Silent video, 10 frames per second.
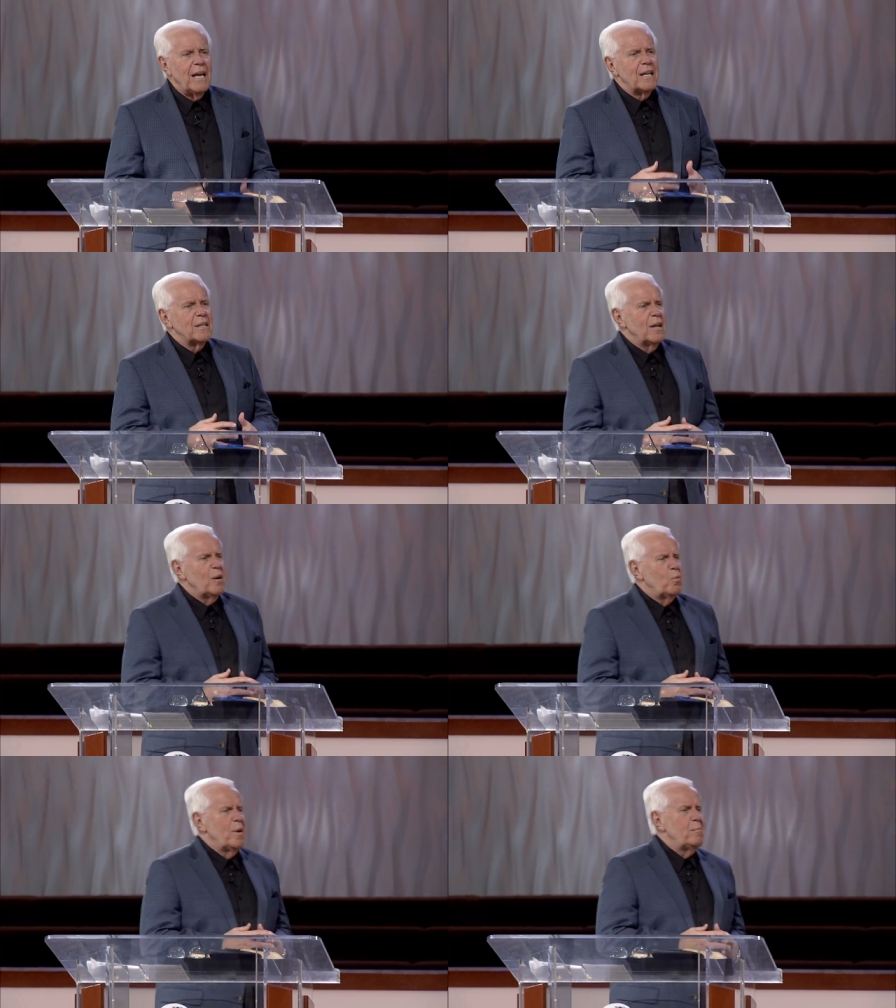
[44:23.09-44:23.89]
it's
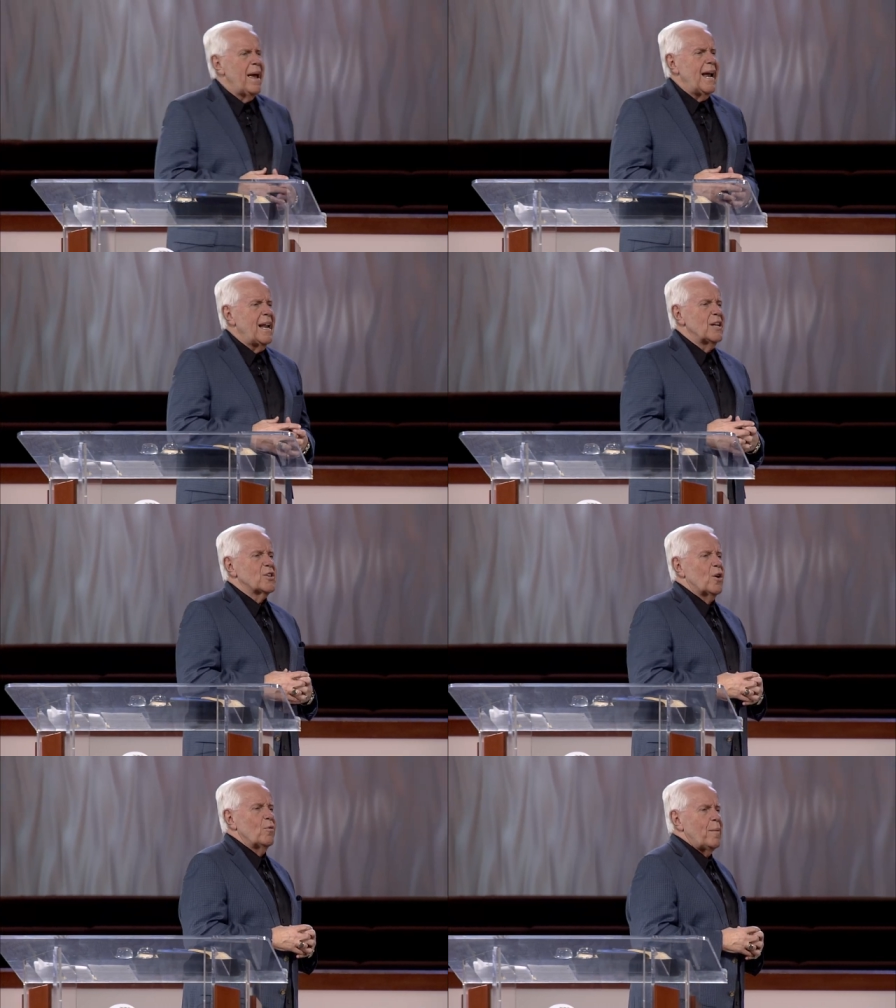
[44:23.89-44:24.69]
when man has
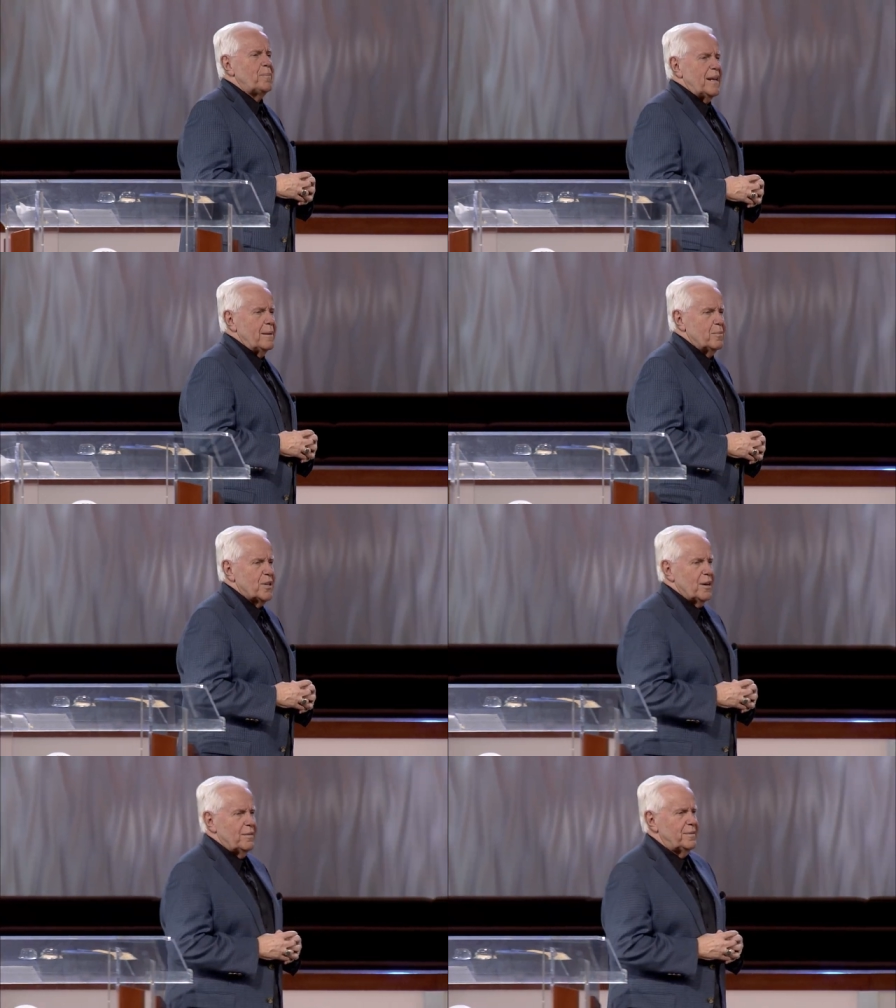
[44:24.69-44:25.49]
corrupted
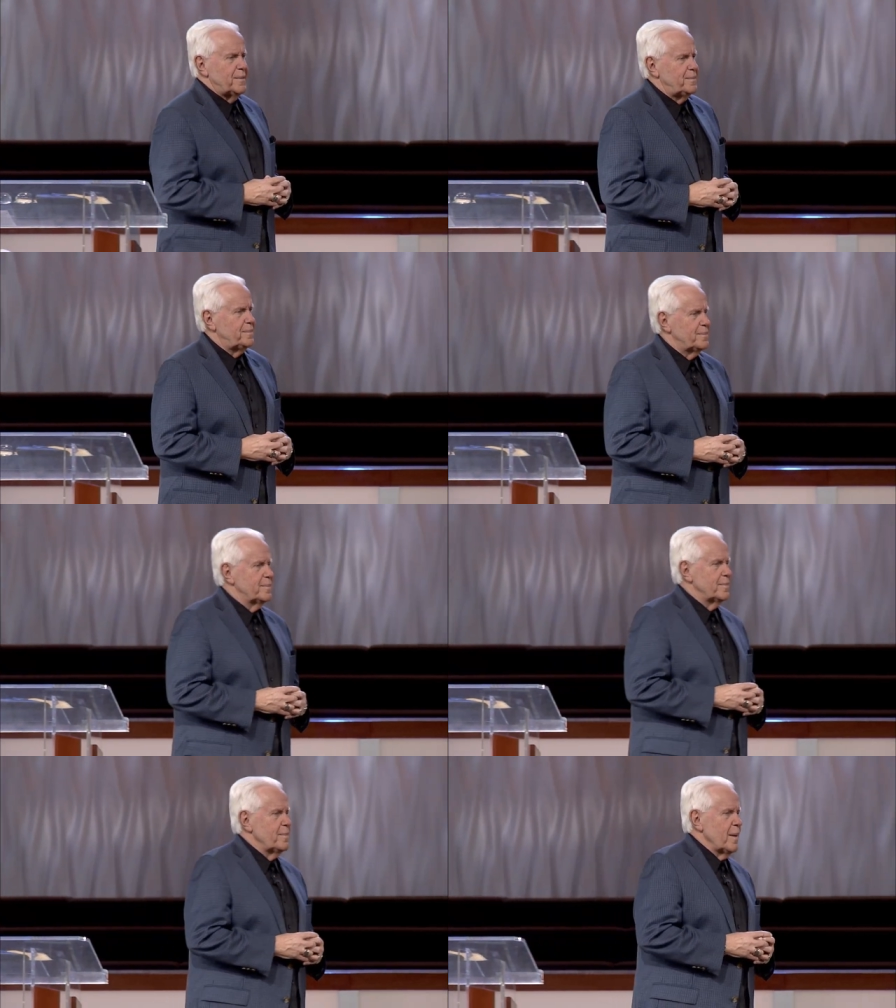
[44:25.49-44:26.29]
himself.
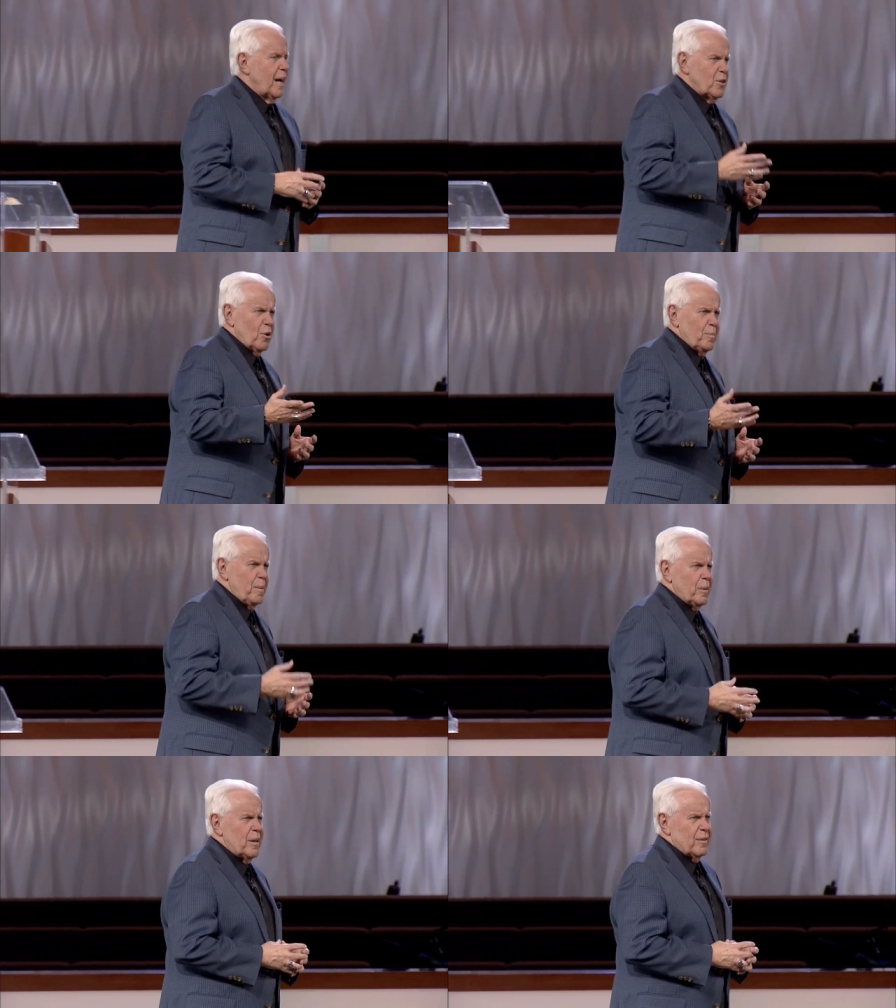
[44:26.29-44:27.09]
I told the
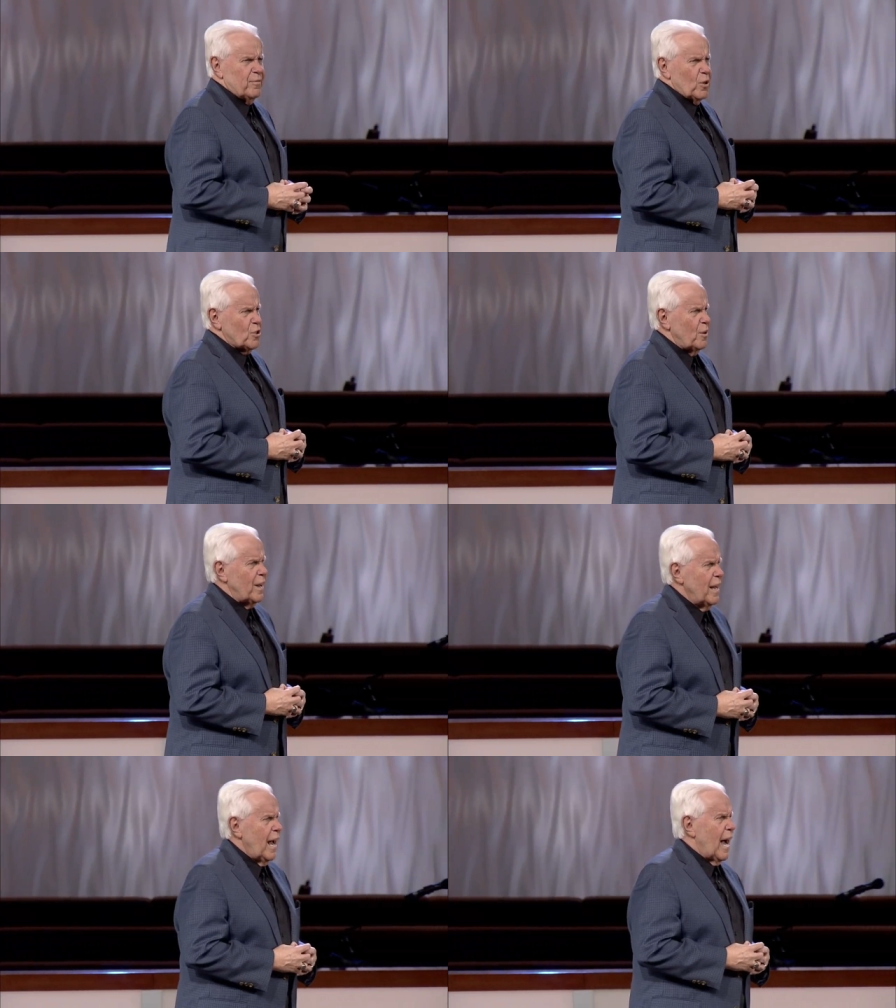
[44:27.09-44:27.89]
people in the first service,
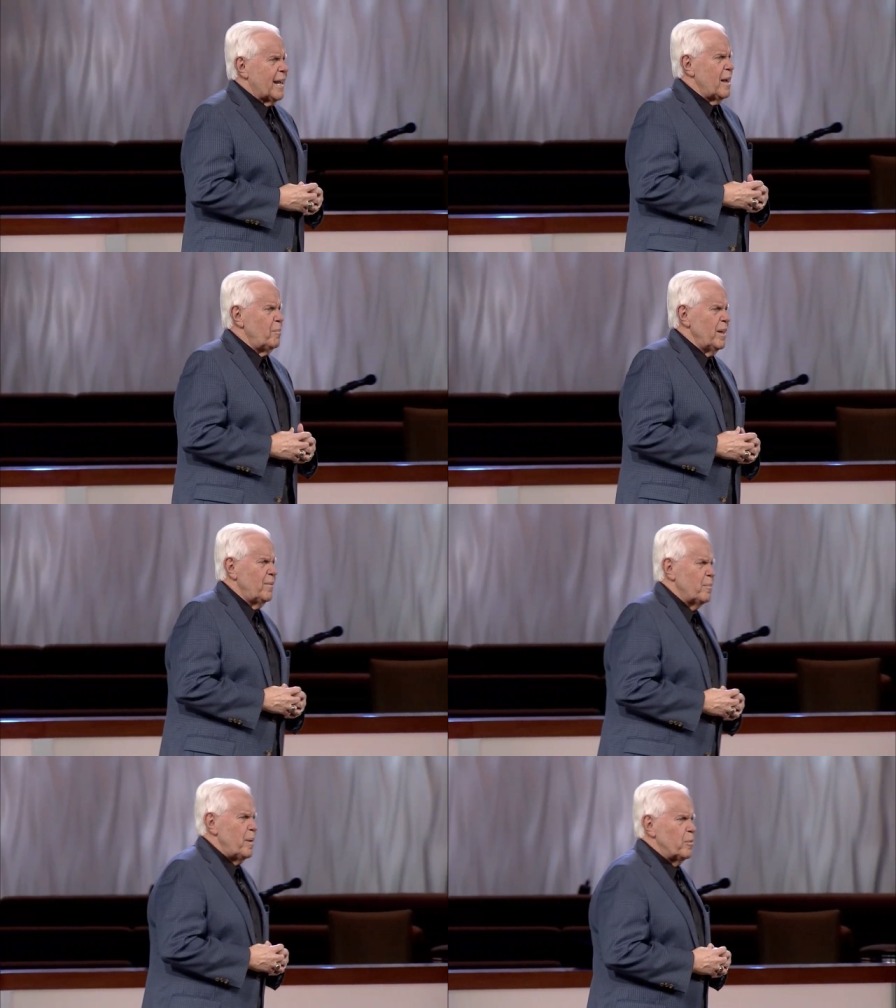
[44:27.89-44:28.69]
I can't believe
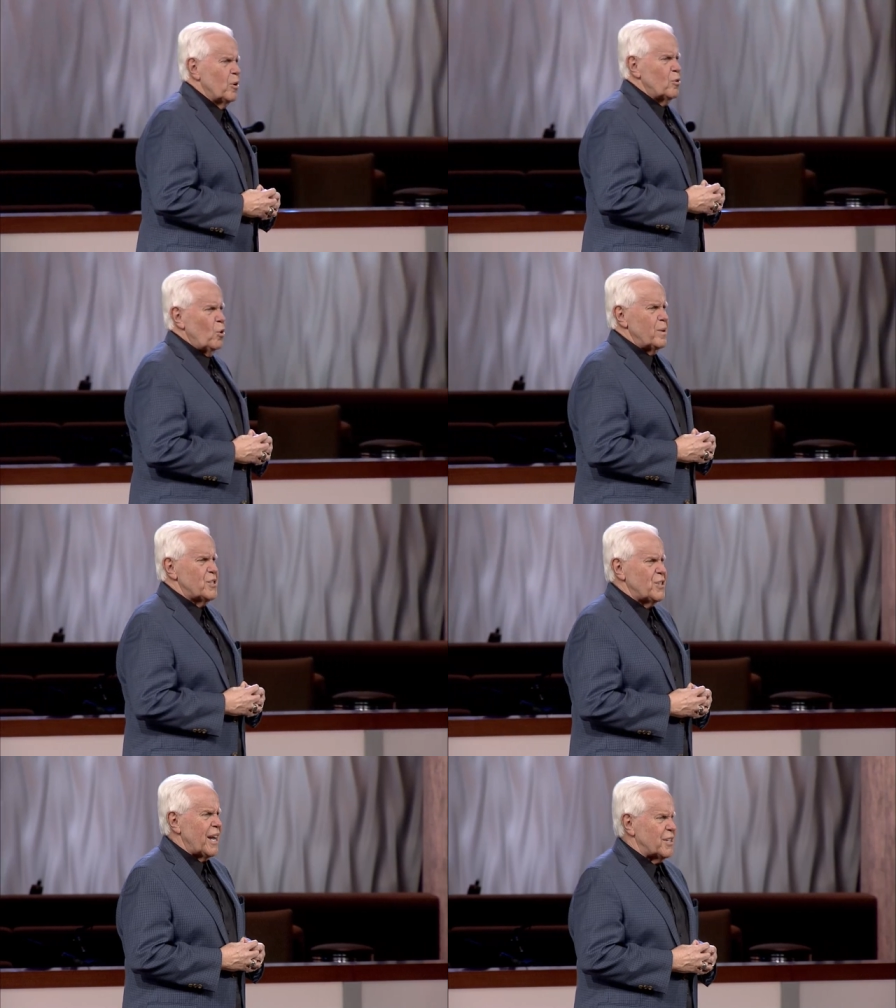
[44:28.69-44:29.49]
that people don't know what
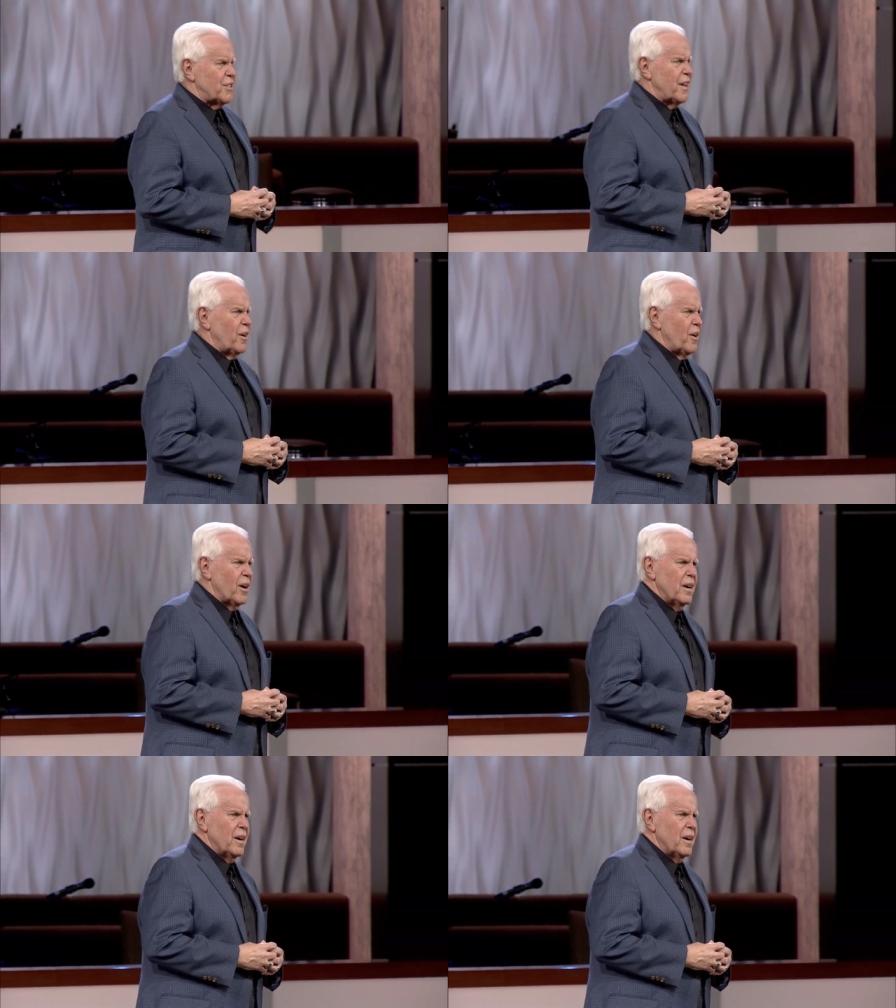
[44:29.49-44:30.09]
sex they are.